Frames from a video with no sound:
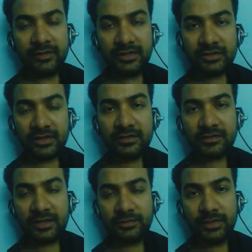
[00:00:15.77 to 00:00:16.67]
Various changes
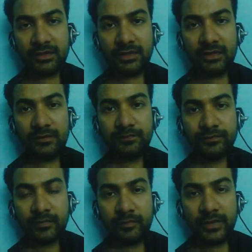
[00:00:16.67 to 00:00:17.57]
have been
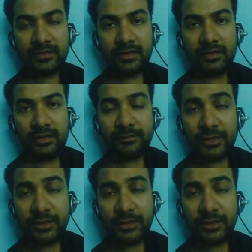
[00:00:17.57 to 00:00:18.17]
basically